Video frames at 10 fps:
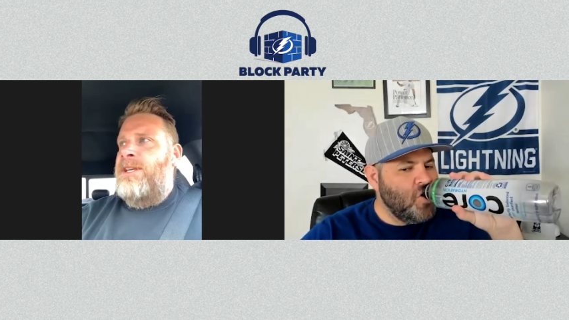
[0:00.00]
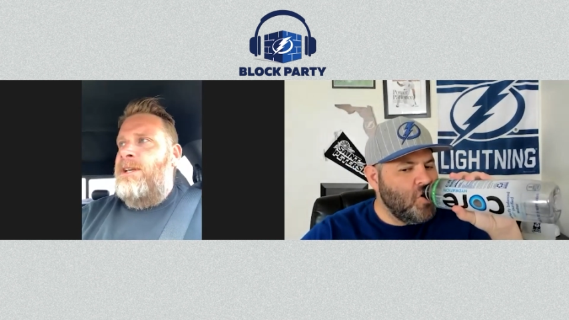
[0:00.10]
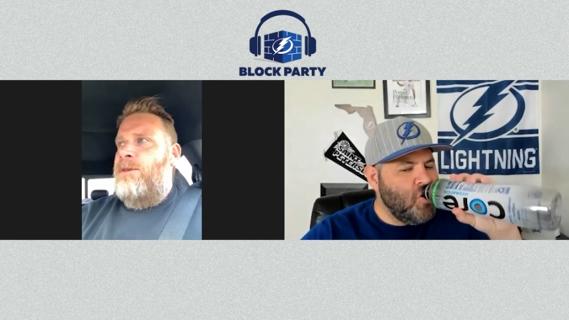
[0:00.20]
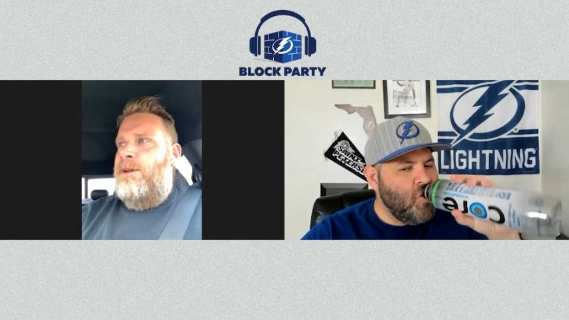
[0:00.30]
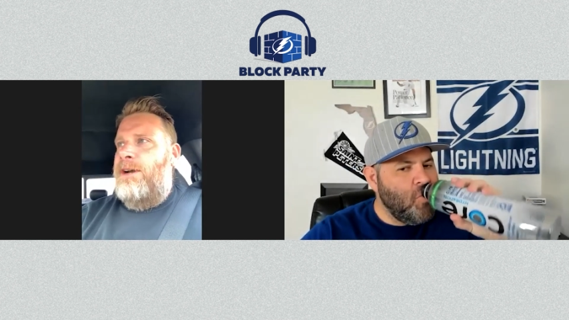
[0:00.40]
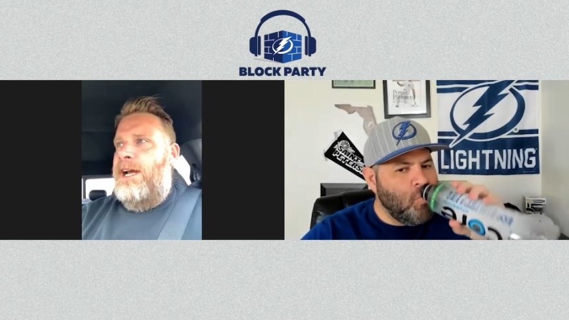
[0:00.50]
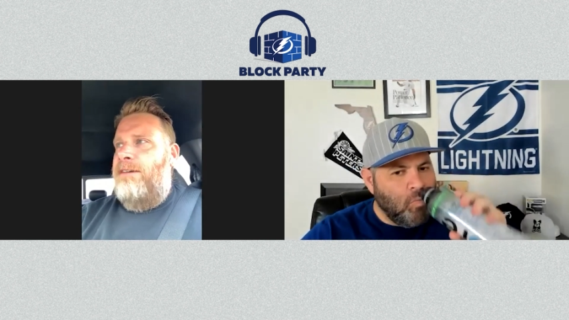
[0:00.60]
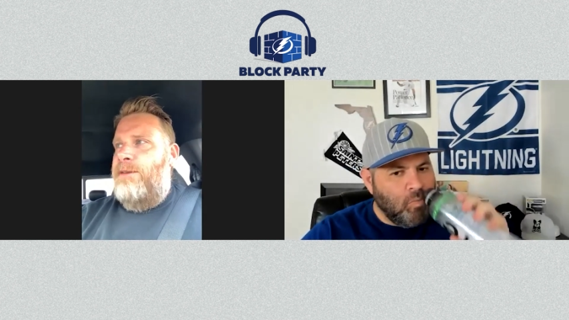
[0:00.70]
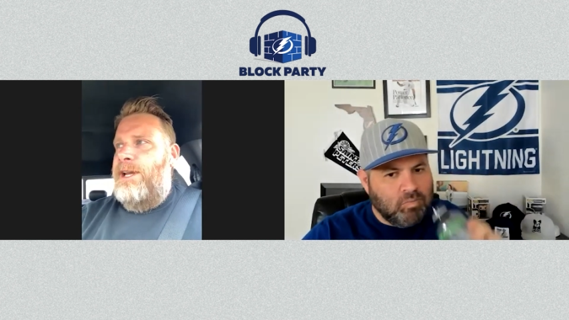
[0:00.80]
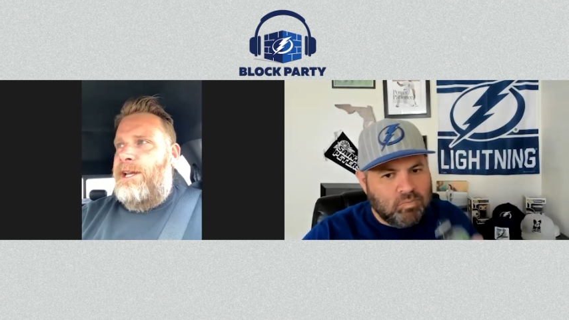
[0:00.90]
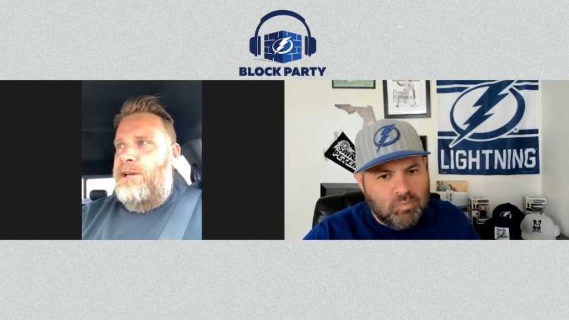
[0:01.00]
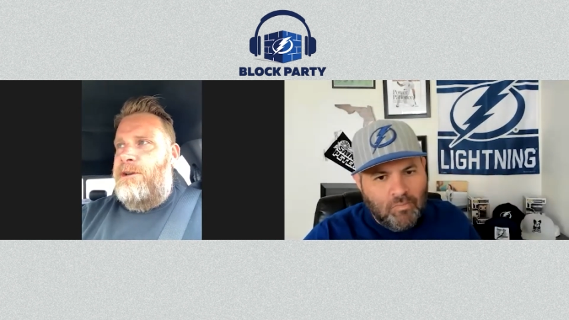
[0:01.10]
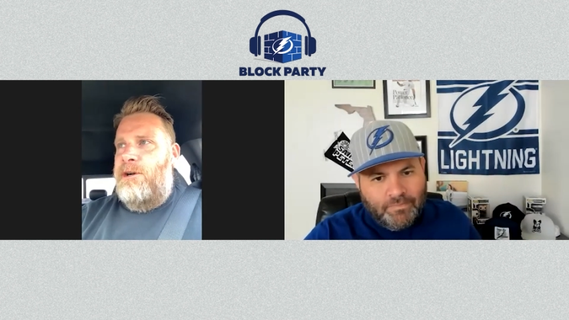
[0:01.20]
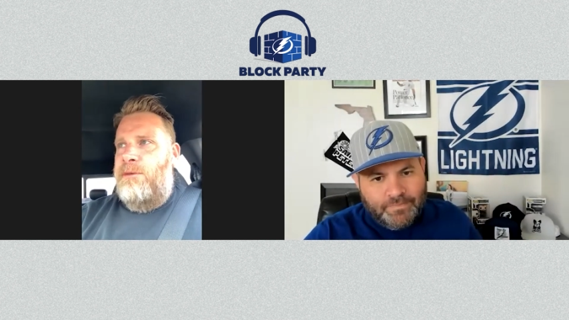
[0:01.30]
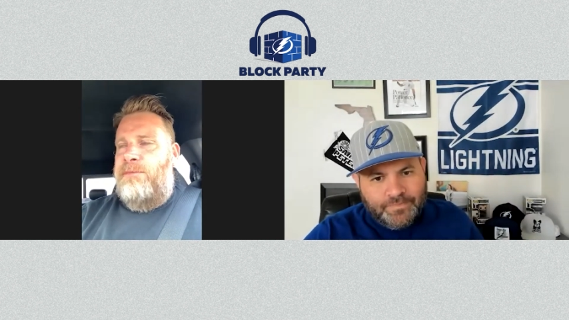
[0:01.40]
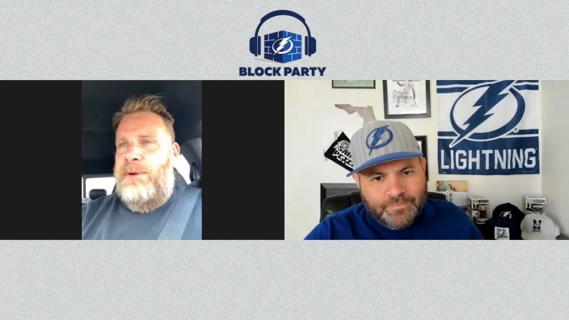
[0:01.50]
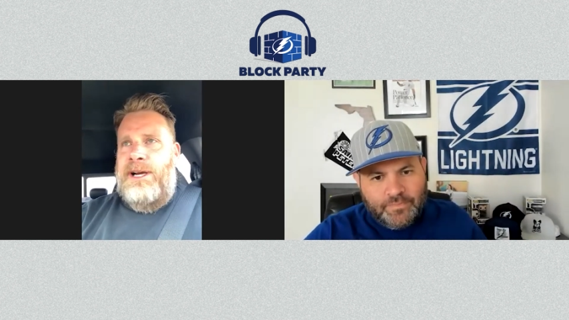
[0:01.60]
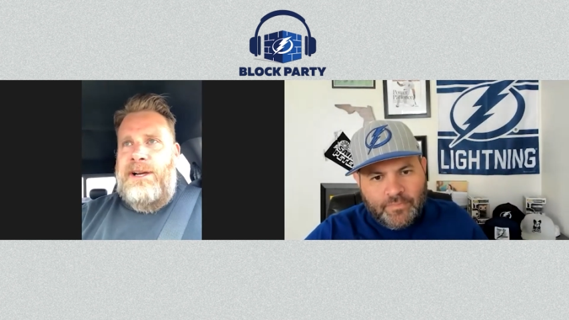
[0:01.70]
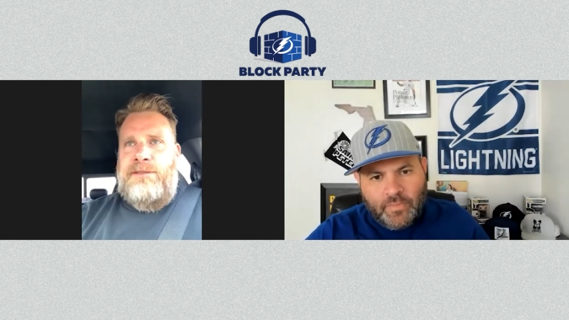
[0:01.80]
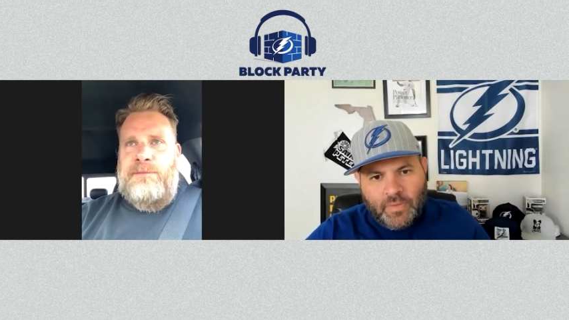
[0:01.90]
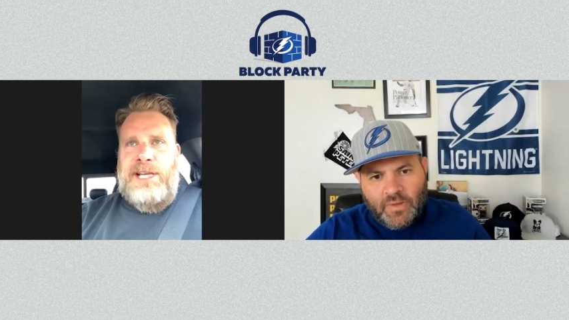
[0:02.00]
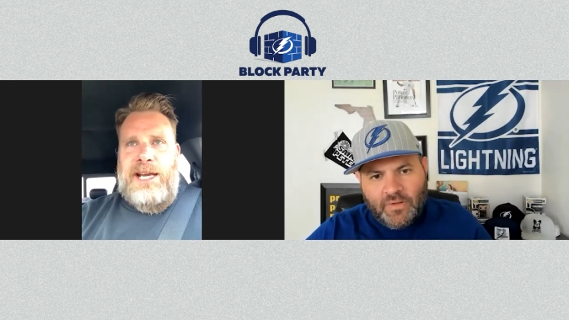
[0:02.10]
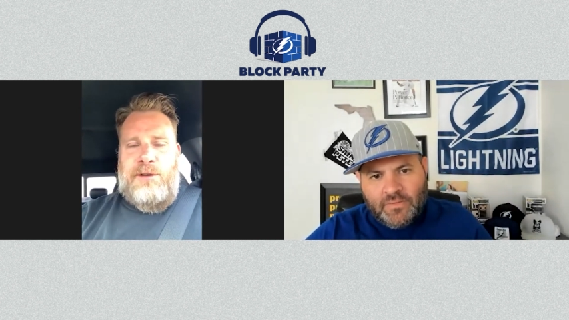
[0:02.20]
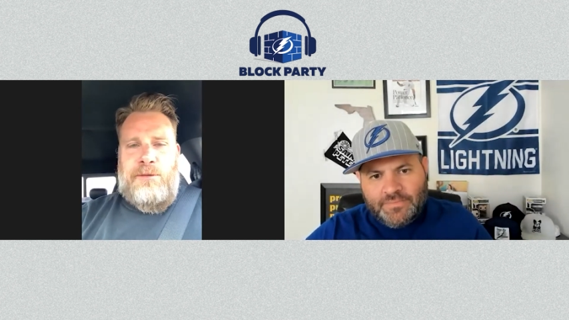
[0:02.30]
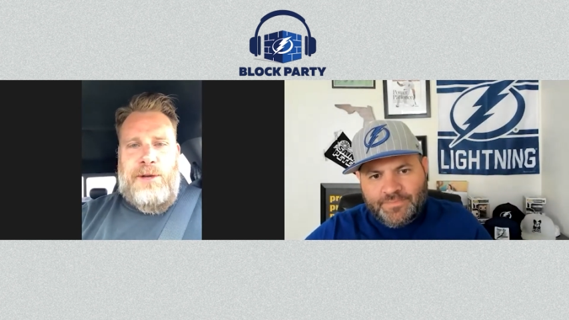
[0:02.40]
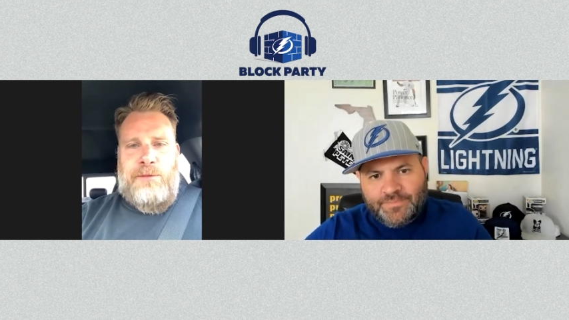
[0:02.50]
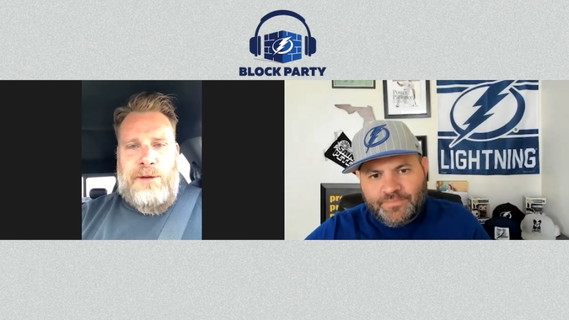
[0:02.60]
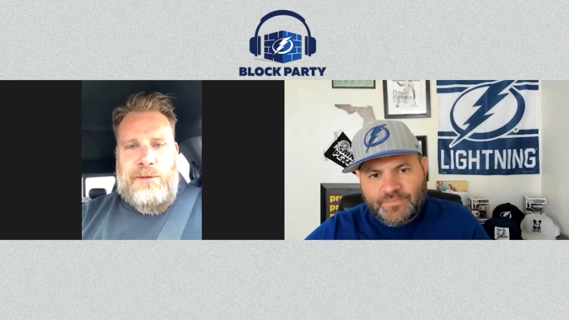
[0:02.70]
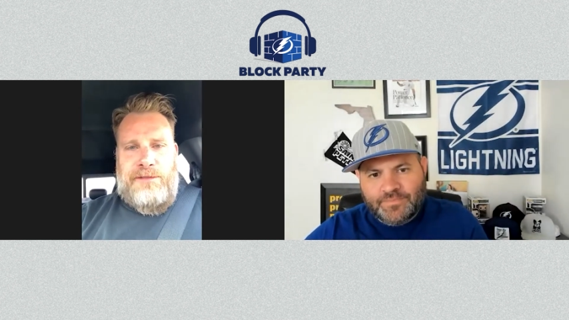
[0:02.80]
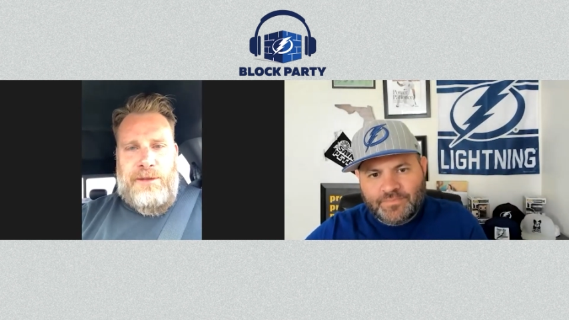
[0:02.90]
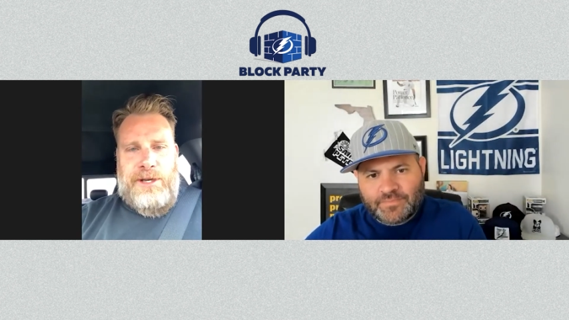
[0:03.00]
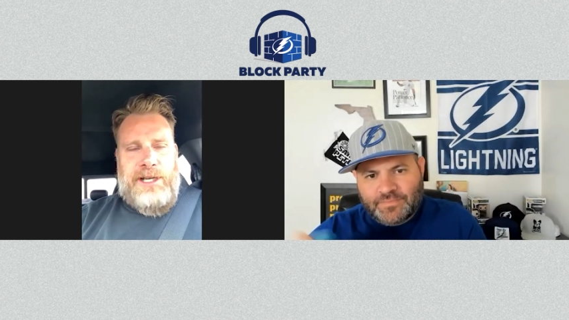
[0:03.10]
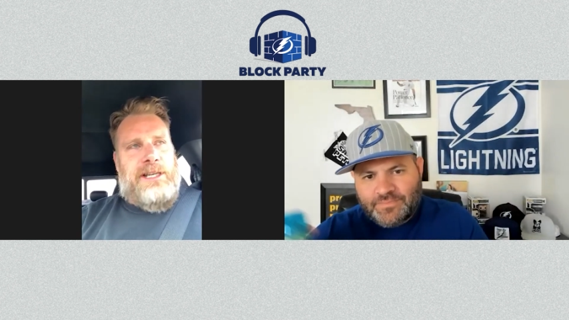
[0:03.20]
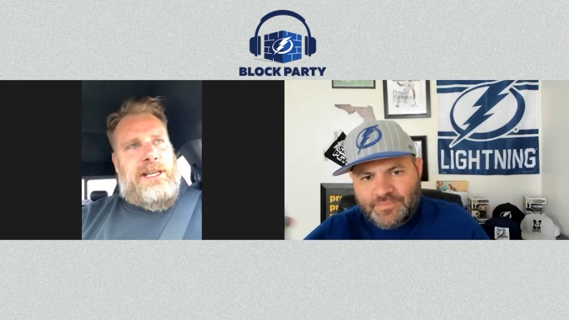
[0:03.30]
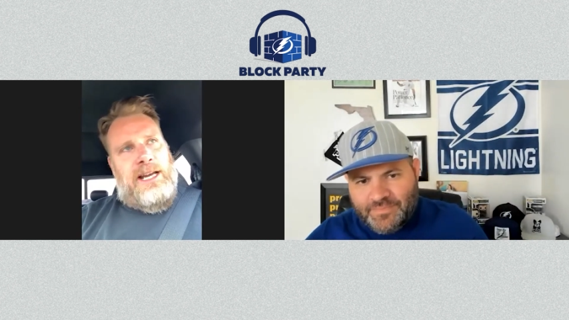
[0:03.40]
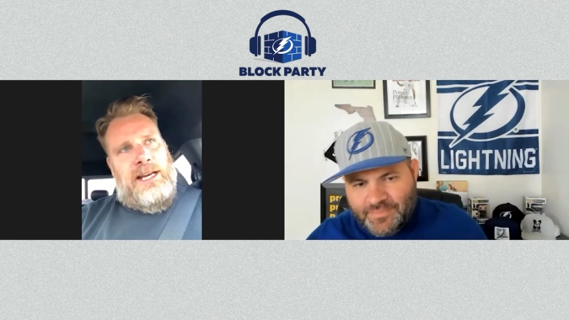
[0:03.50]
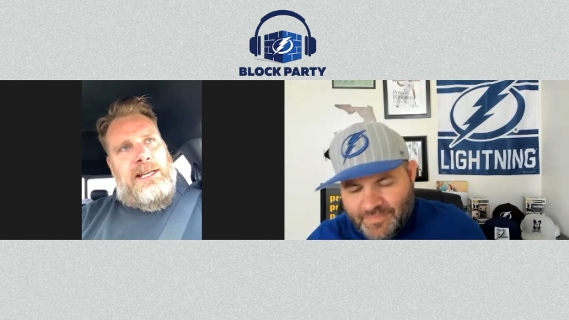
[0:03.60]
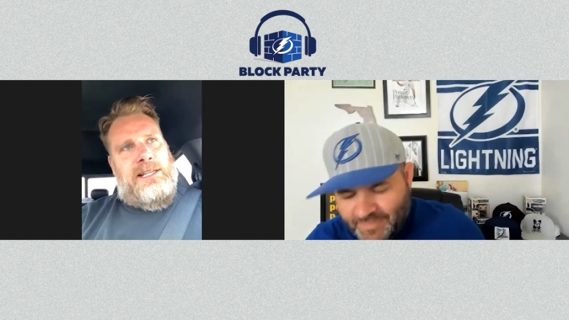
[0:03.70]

Speaker 1: we had a good group from Denver we'd won with, and we kind of